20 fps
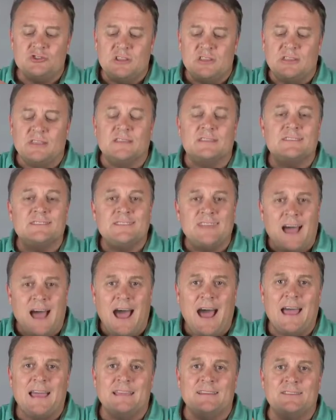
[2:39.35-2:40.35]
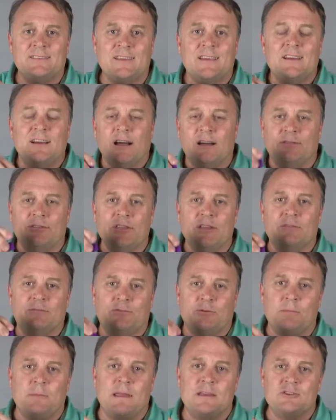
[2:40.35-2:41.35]
the size of the
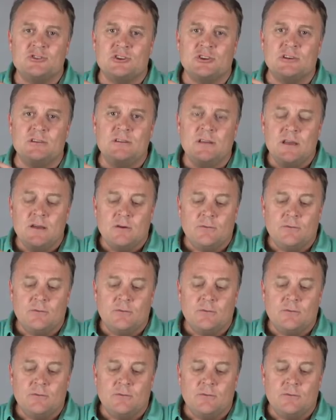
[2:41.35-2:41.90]
information